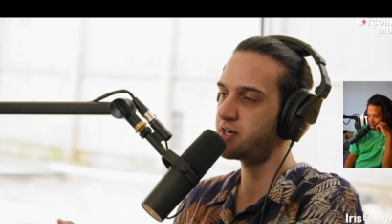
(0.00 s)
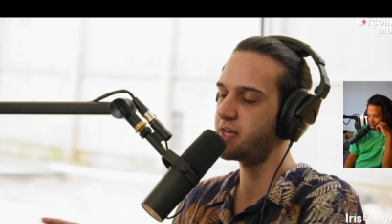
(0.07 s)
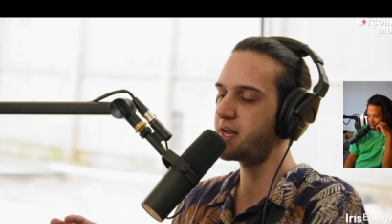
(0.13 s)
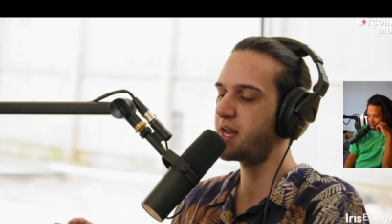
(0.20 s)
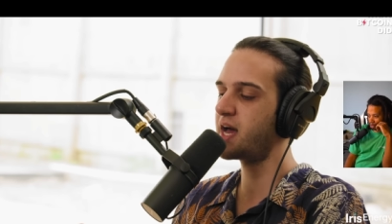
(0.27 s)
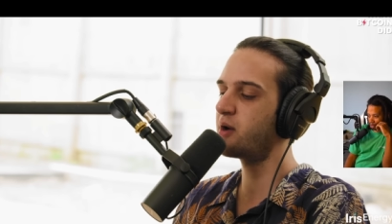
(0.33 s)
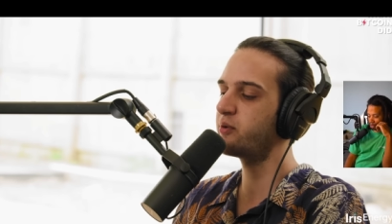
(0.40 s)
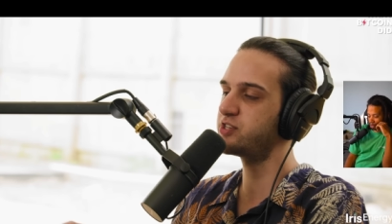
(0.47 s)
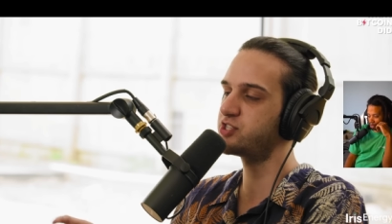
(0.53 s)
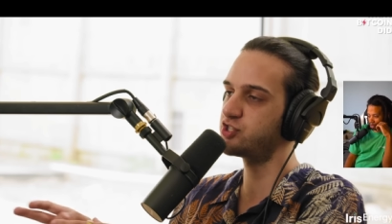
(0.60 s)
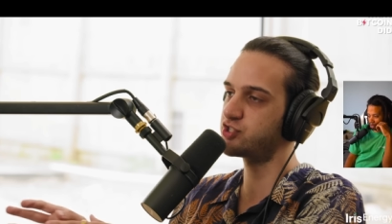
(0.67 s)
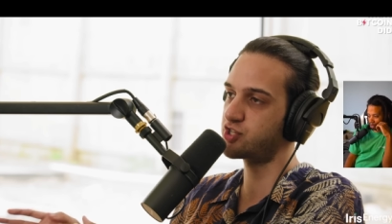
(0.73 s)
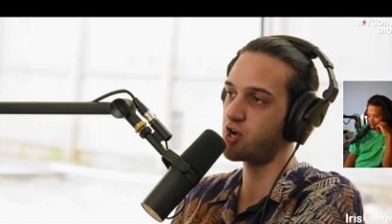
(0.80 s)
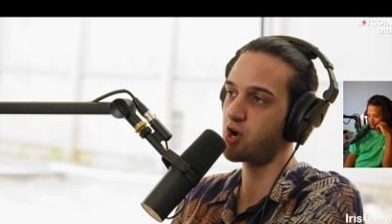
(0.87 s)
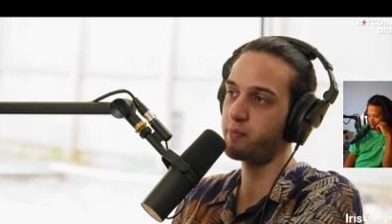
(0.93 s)
and now he's
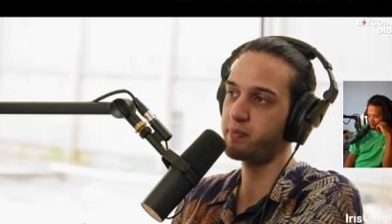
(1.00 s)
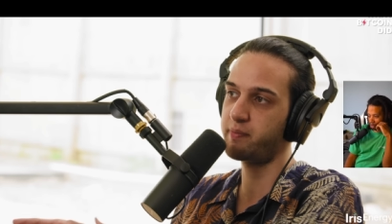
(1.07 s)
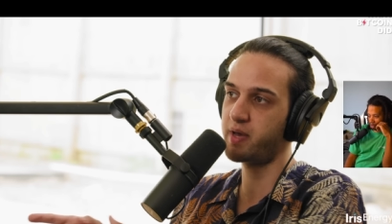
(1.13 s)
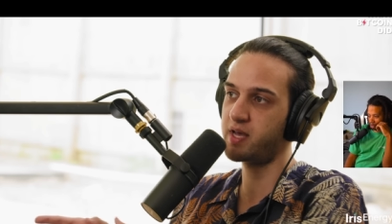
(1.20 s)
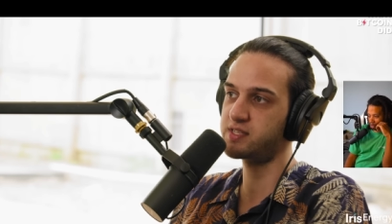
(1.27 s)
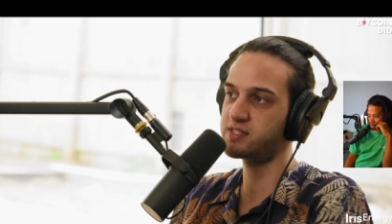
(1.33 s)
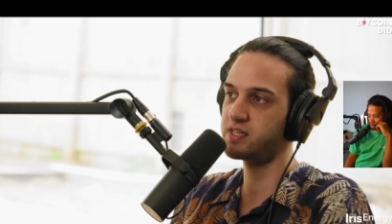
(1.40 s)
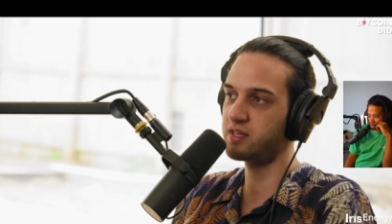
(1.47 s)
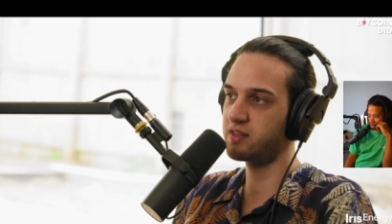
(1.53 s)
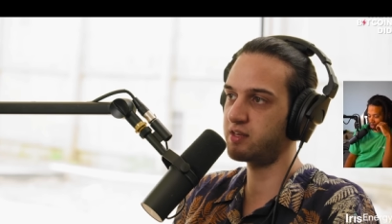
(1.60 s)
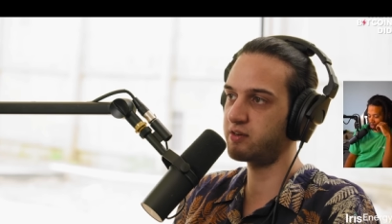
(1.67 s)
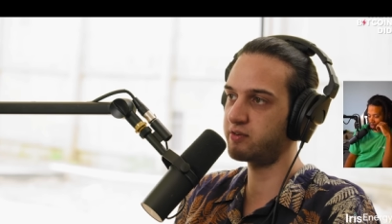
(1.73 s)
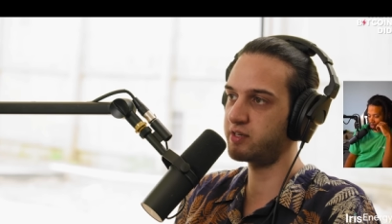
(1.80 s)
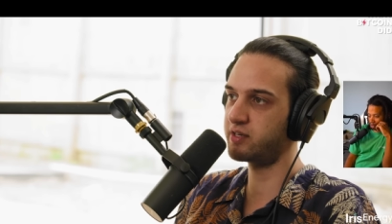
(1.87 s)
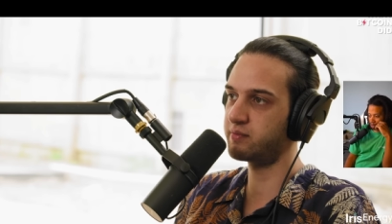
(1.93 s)
just copy-pasting
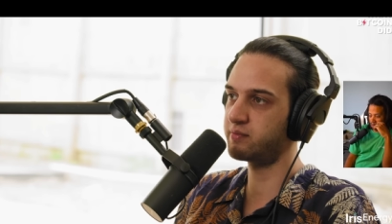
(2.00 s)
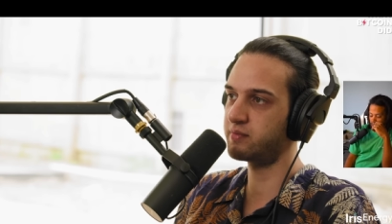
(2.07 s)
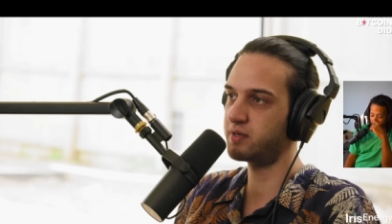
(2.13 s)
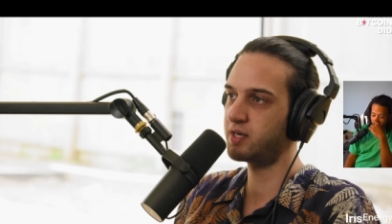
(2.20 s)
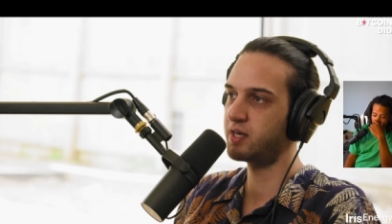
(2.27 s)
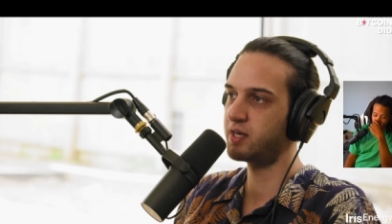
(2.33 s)
Ethereum,